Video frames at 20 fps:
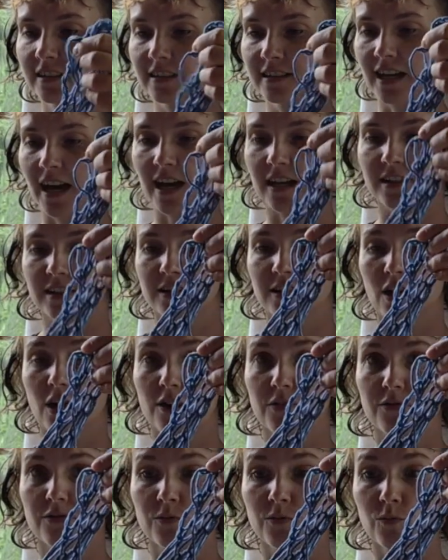cast
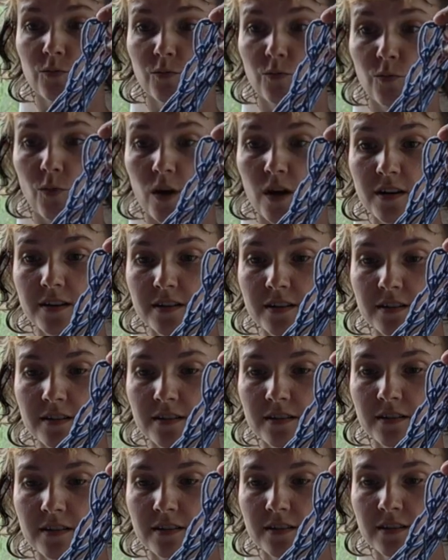off 1
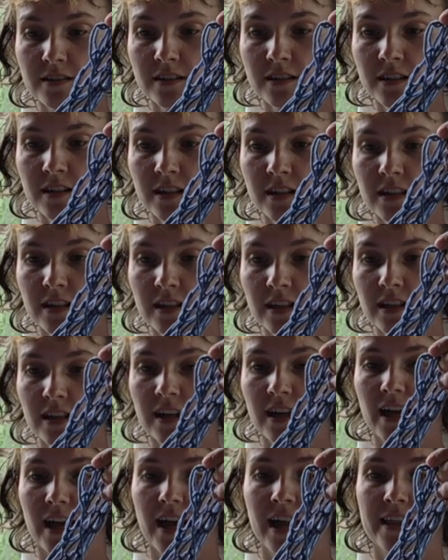
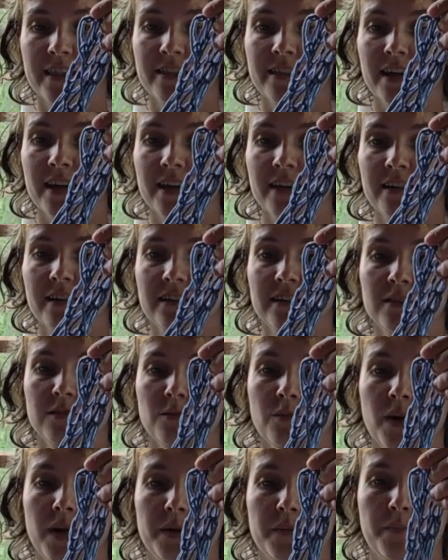and then
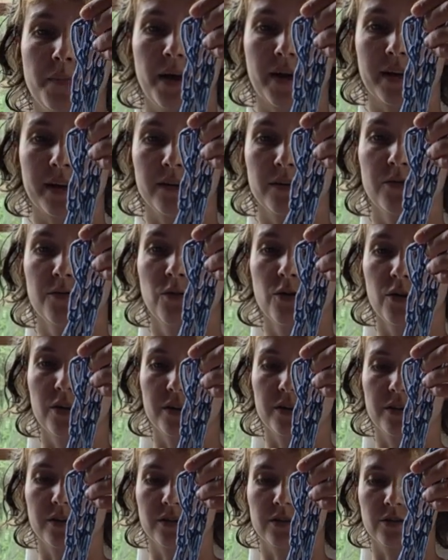went back and
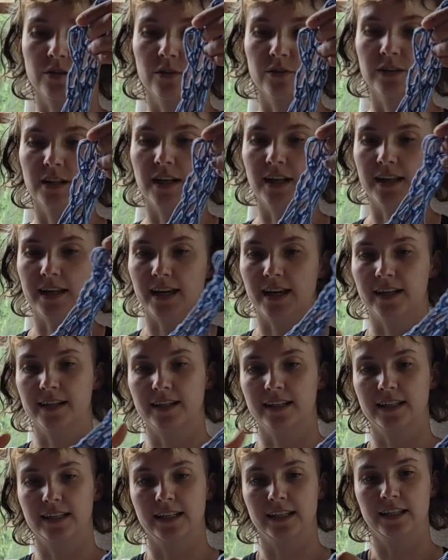forth, so that again
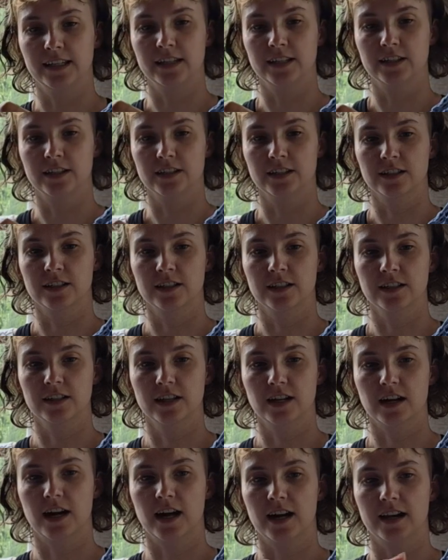here
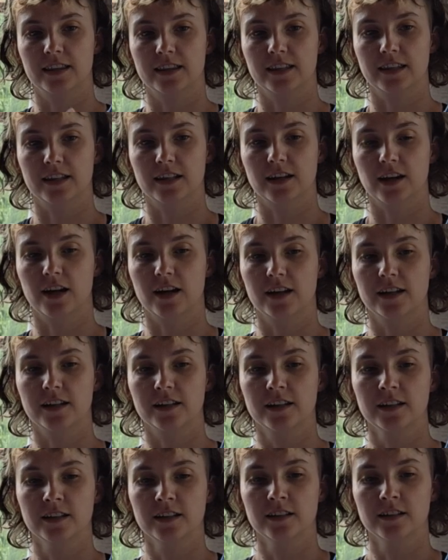I think I